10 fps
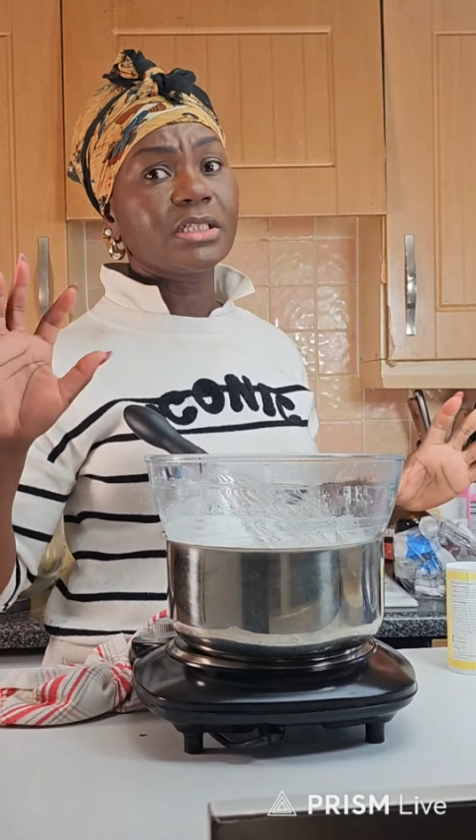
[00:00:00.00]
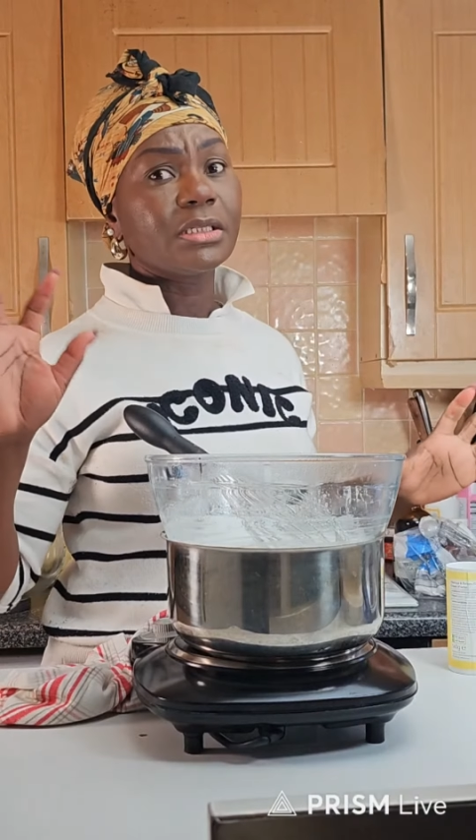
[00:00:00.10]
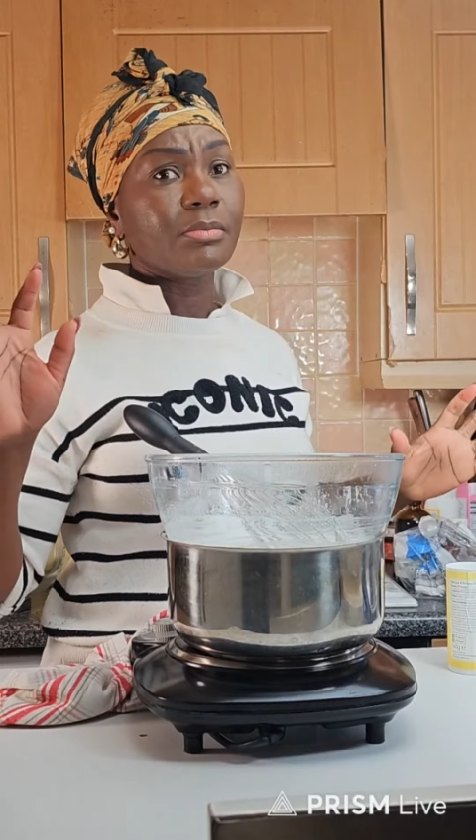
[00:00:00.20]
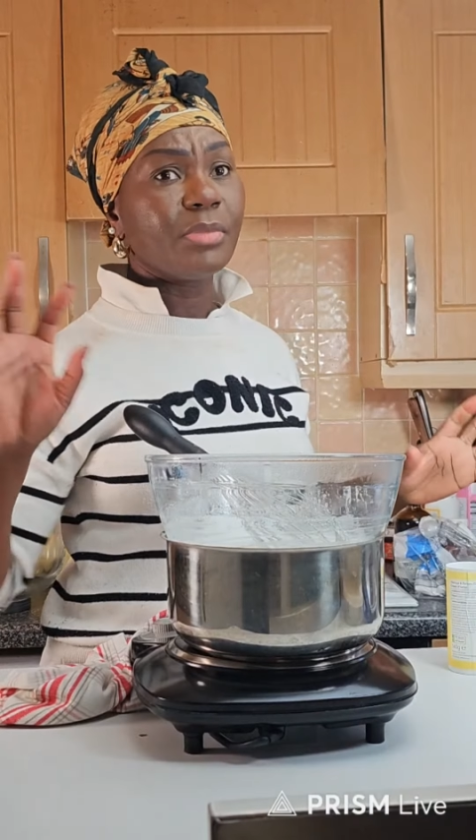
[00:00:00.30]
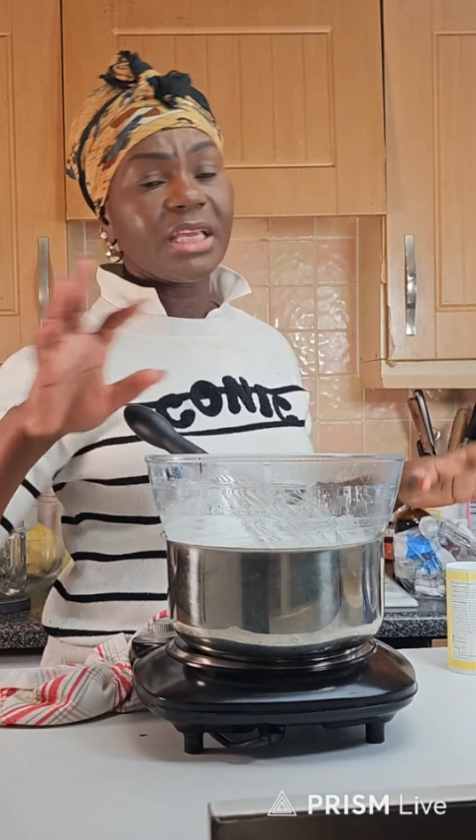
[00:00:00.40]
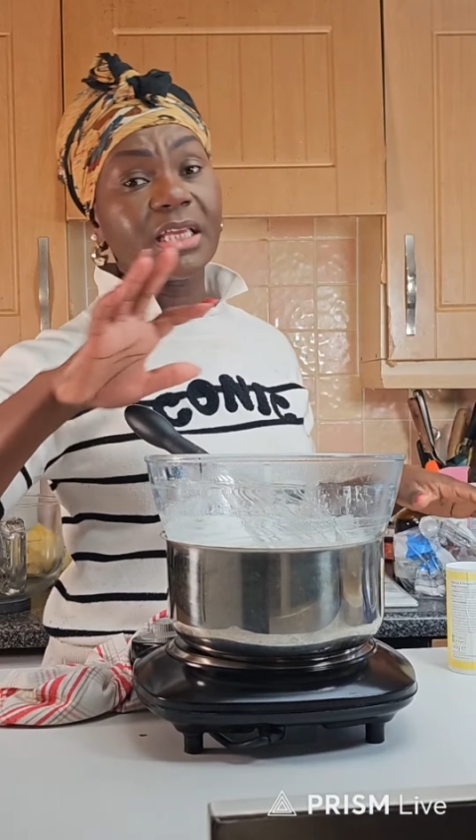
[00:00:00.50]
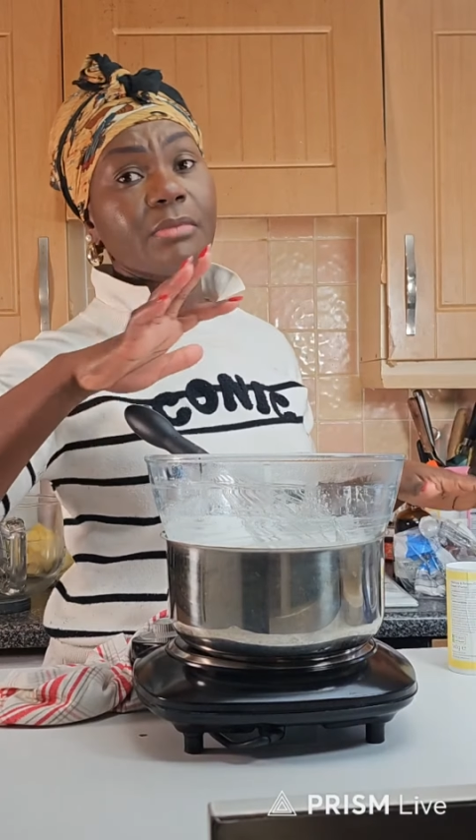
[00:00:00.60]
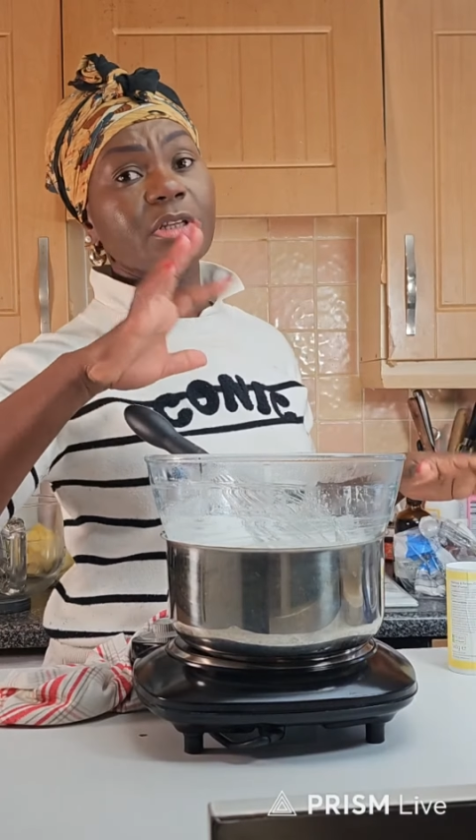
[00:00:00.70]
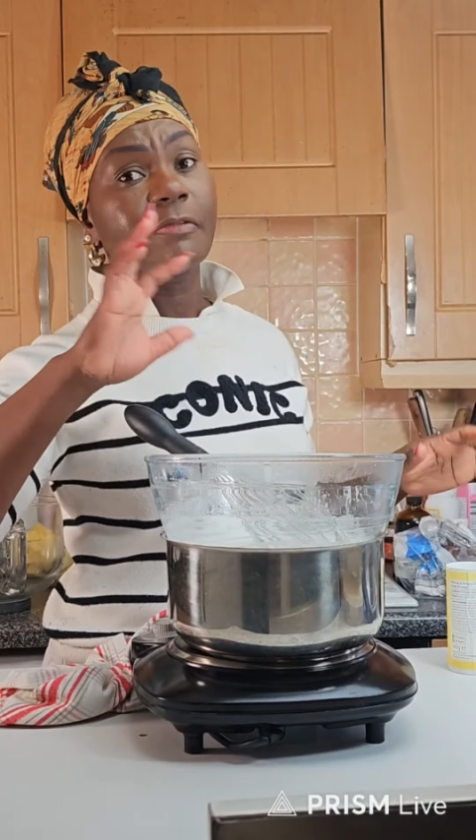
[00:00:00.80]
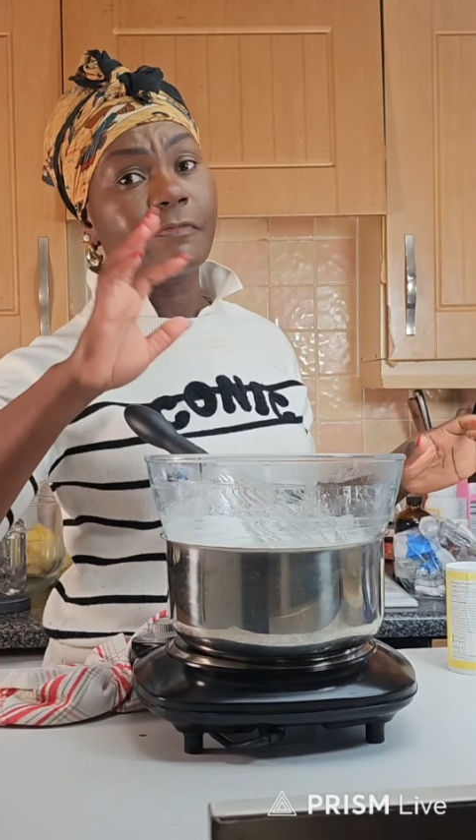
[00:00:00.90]
to make
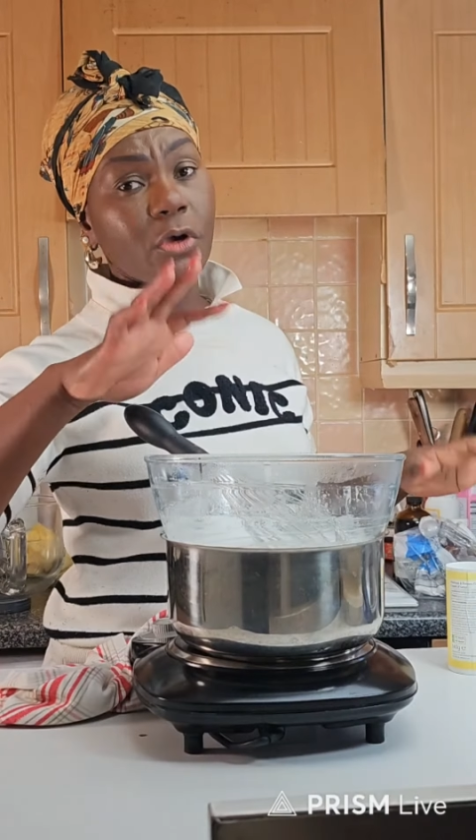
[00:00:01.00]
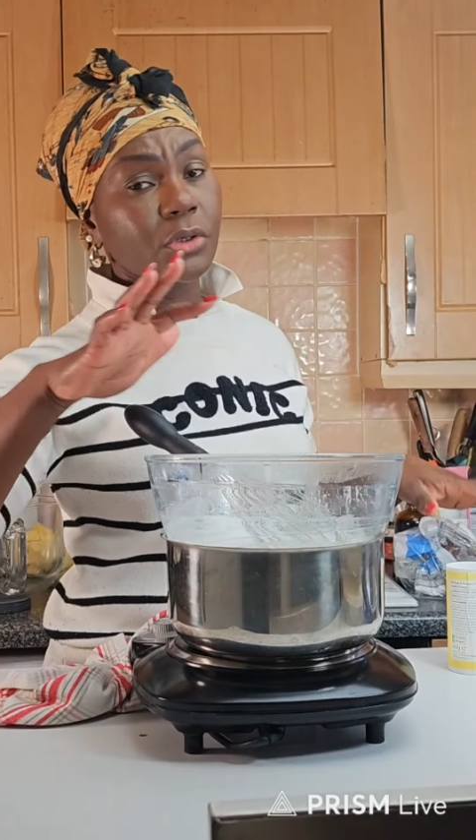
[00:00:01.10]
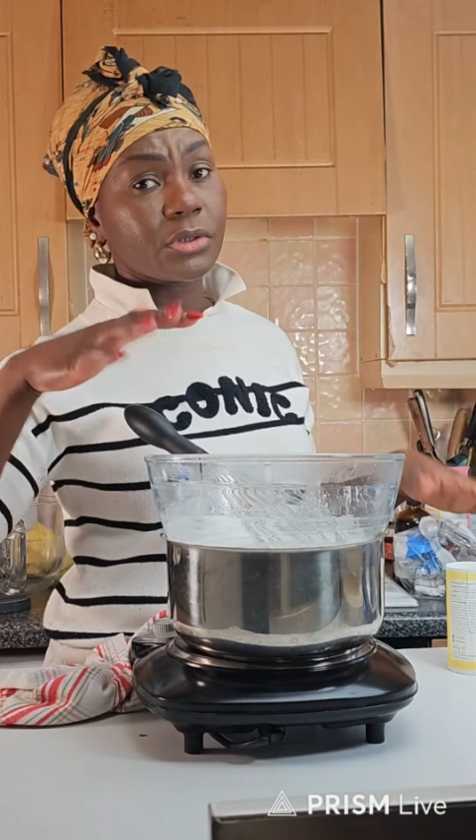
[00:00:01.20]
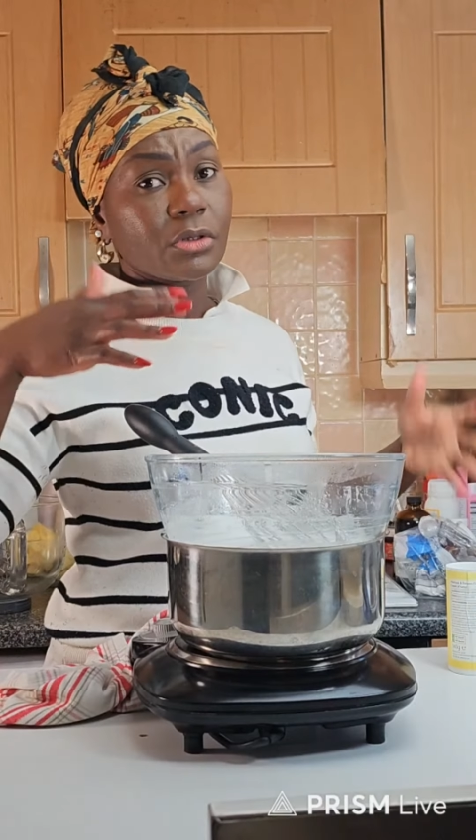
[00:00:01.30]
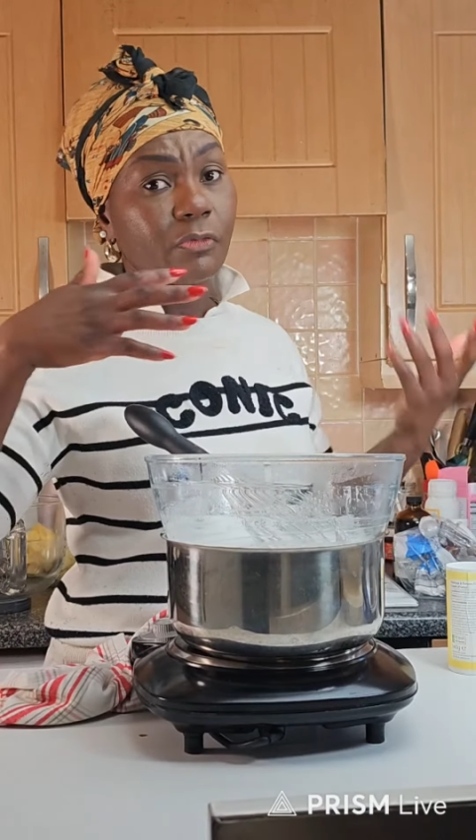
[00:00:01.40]
him the focus